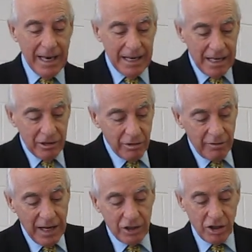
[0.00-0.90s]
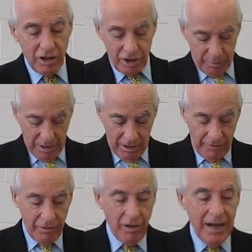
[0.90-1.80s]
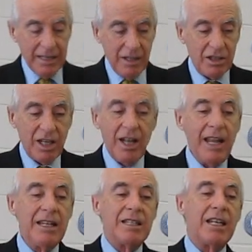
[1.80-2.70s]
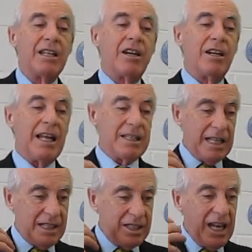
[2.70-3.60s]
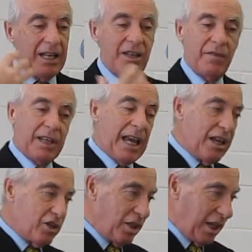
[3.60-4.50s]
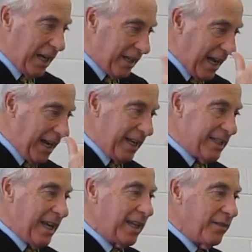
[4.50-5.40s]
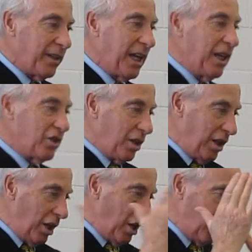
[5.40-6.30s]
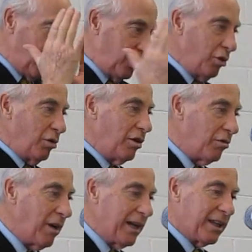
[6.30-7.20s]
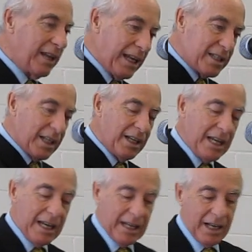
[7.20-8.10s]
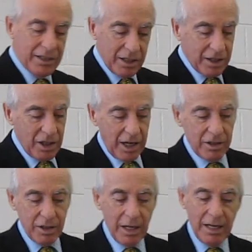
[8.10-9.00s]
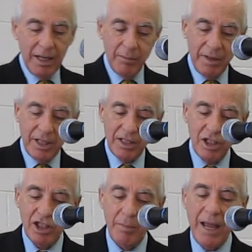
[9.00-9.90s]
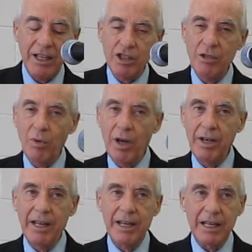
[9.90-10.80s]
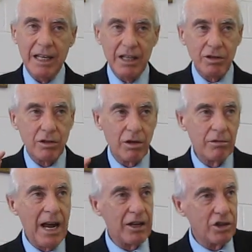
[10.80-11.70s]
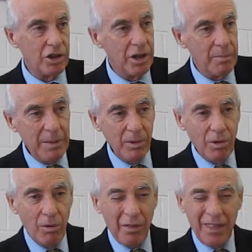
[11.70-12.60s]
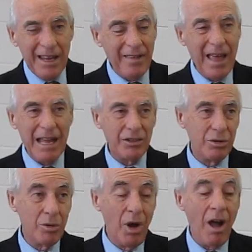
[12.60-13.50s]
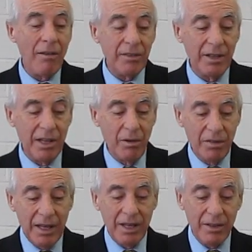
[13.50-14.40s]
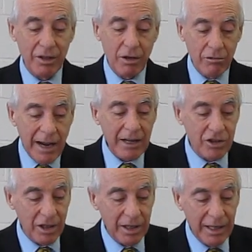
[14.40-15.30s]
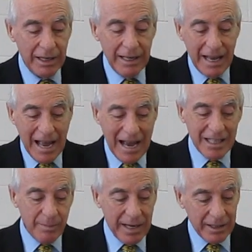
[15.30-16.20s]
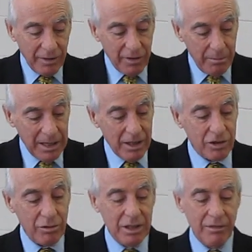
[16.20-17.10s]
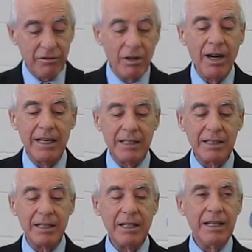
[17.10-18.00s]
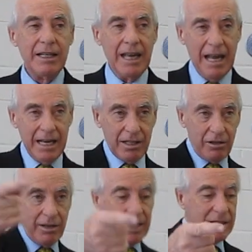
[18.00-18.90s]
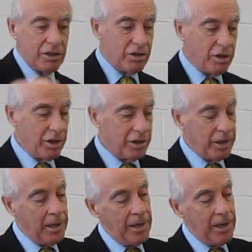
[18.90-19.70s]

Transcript: And intervention, the Spirit of Christ, there's a cleansing there. That's that sanctification, that daily sanctification, doing the right things and leading us and such. But this inspection one is correction. And people don't think of that too often. They don't think of the correction aspect of the ministries of Christ. And he corrects the church.